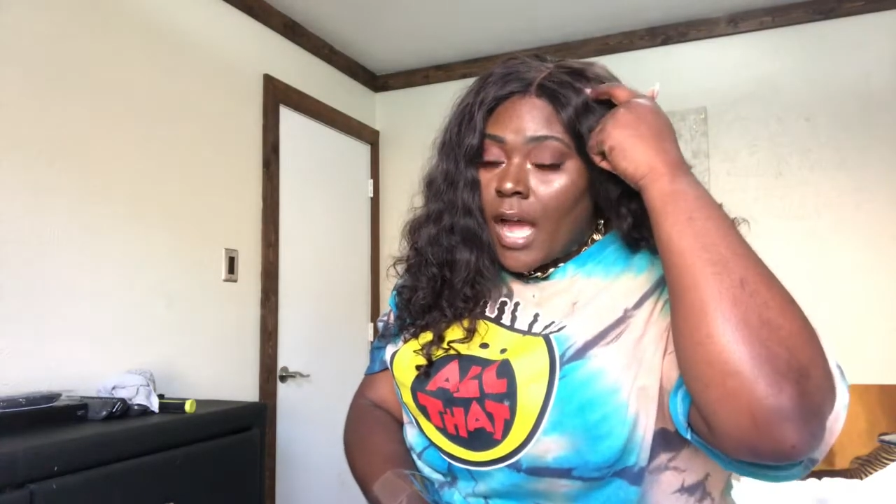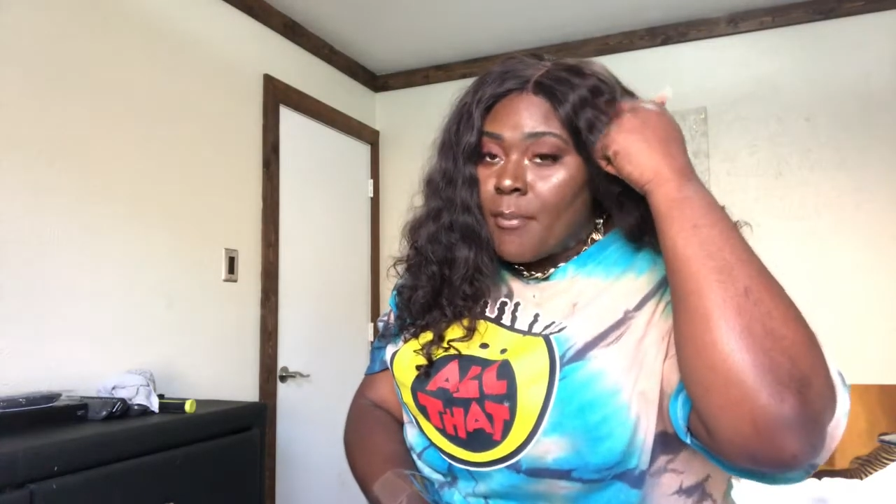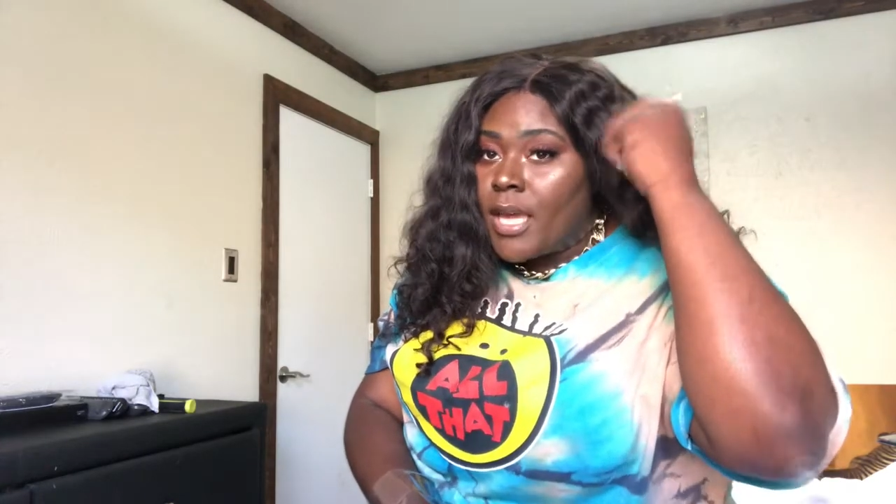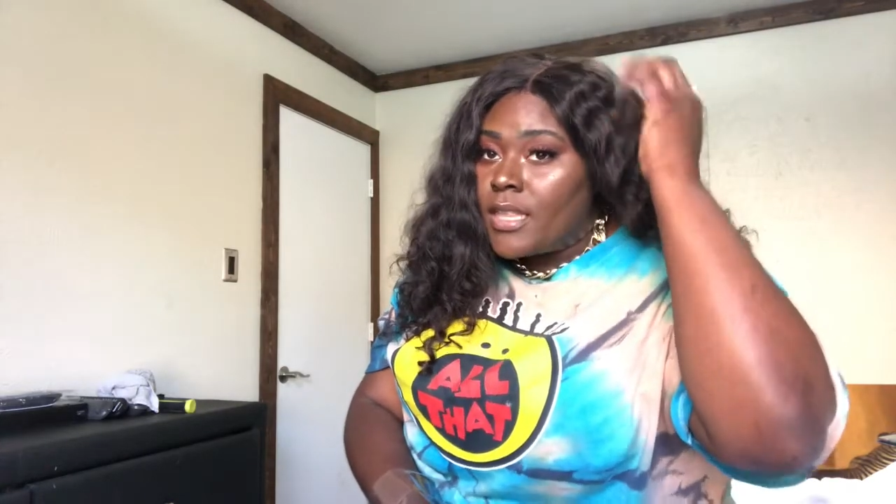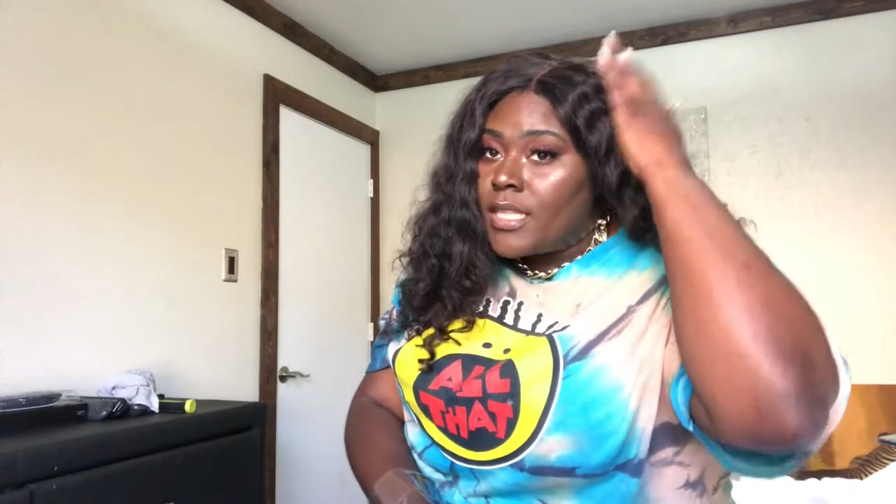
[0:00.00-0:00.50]
I
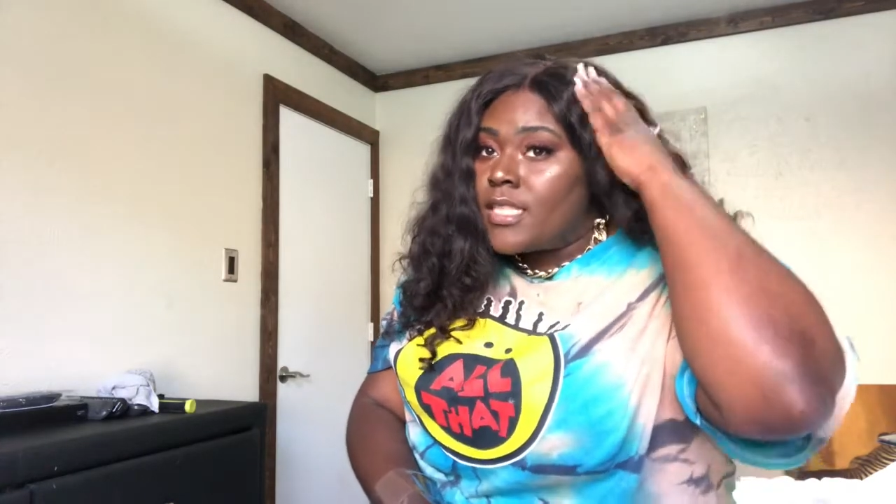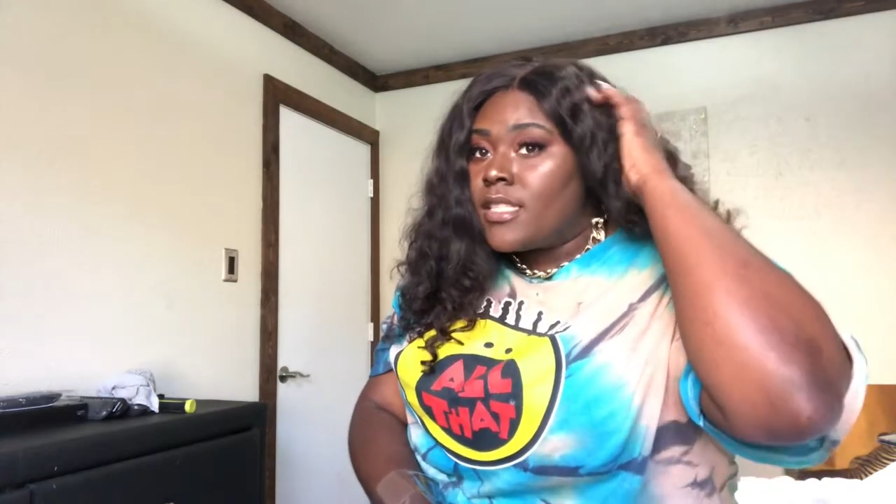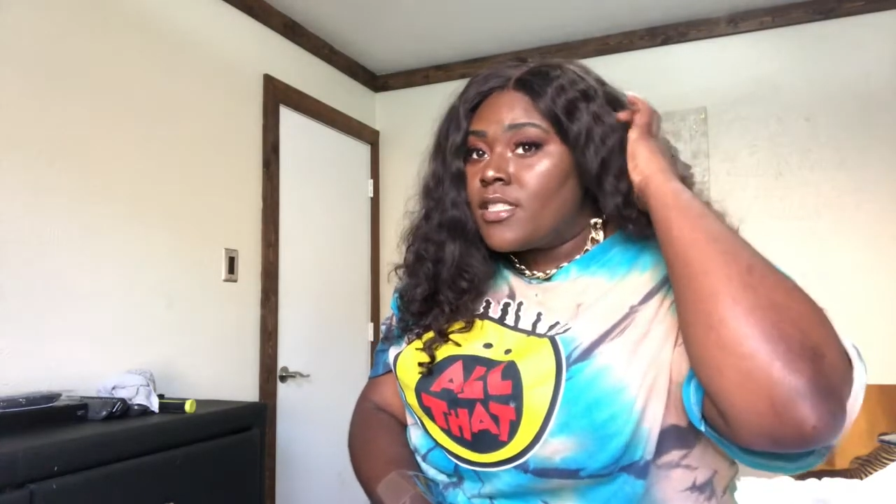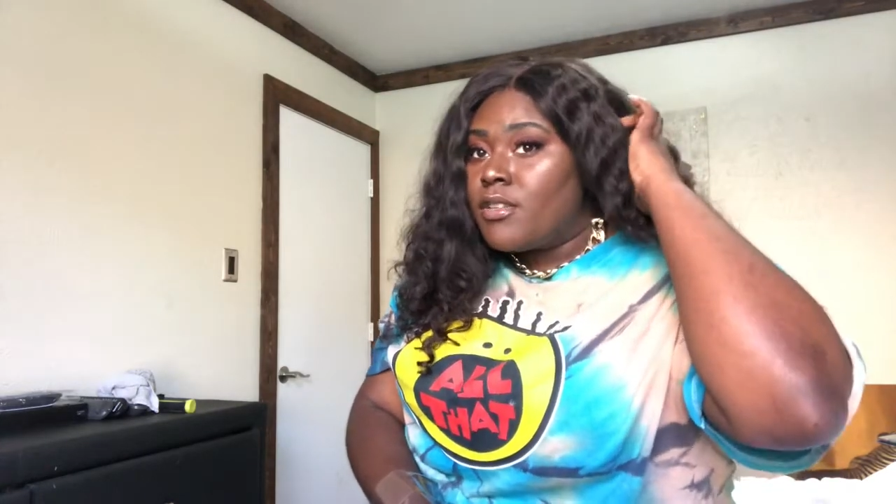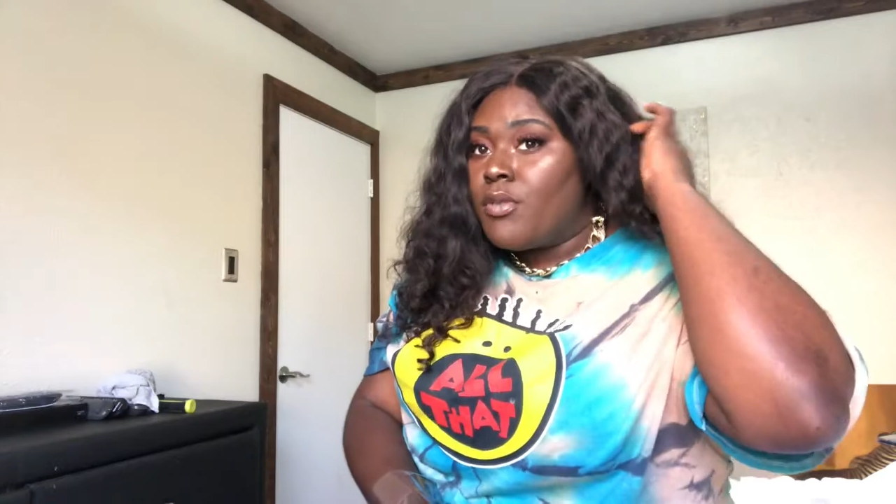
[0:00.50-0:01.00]
made this
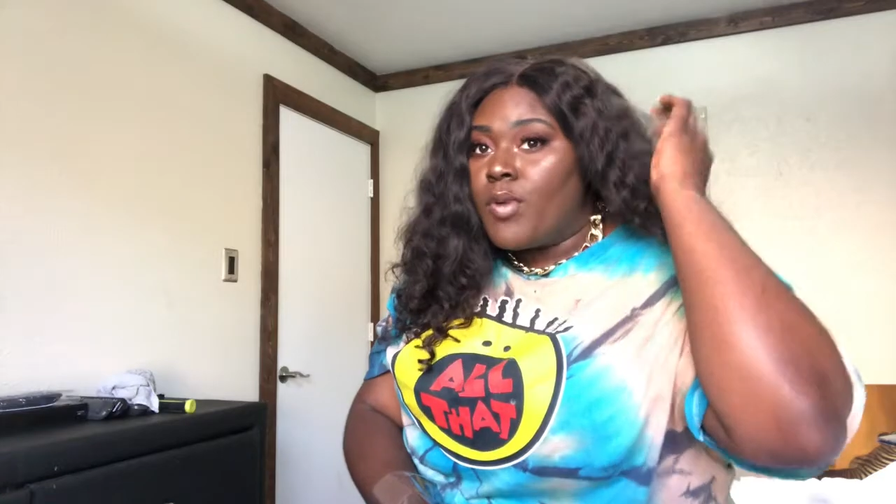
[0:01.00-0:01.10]
into a